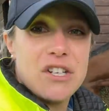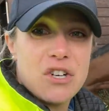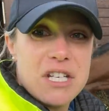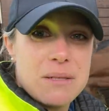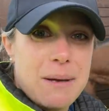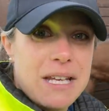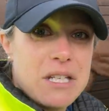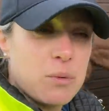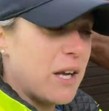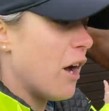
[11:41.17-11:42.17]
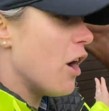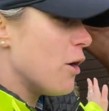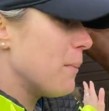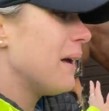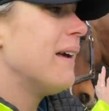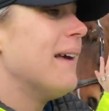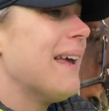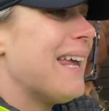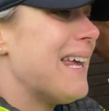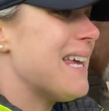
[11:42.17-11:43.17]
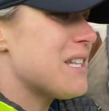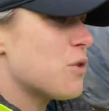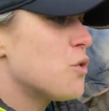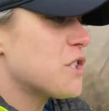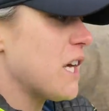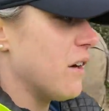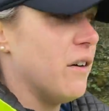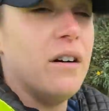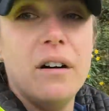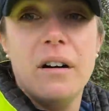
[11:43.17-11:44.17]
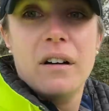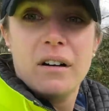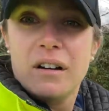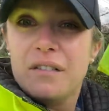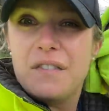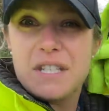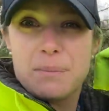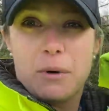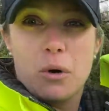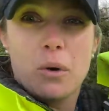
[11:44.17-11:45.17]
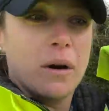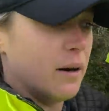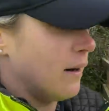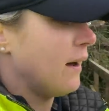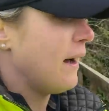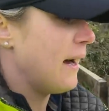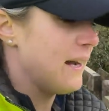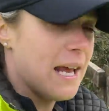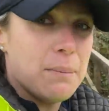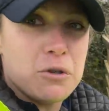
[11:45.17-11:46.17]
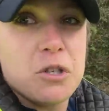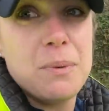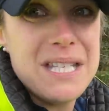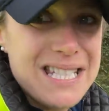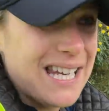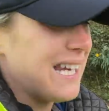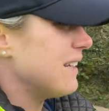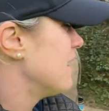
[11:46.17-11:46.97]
tries to make his way home, he is also visible and able to be seen